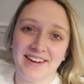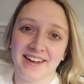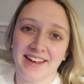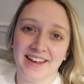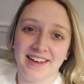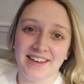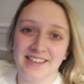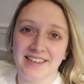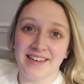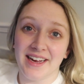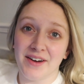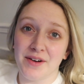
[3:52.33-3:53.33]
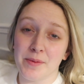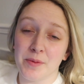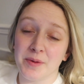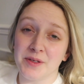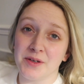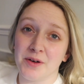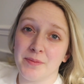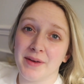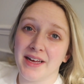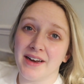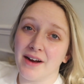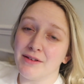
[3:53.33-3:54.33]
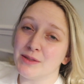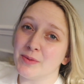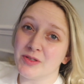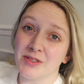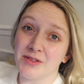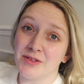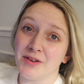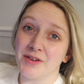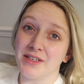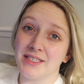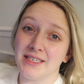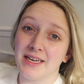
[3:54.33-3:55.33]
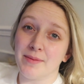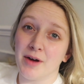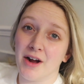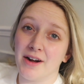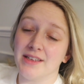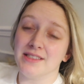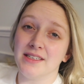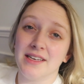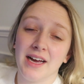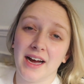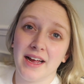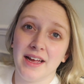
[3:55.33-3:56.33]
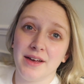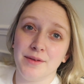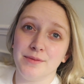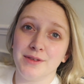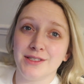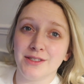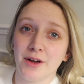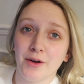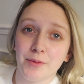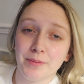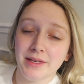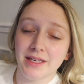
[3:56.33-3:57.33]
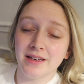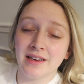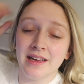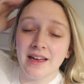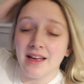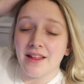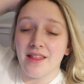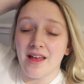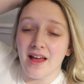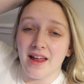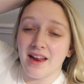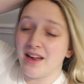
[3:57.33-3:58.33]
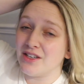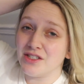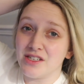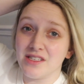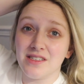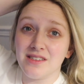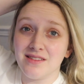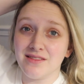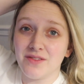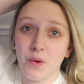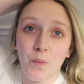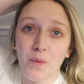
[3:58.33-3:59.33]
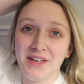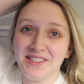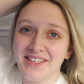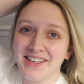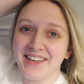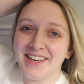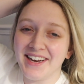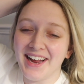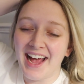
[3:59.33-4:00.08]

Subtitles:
And now I'm about to go to bed. I was supposed to do yoga today, but honestly, I am so beat that it just wasn't gonna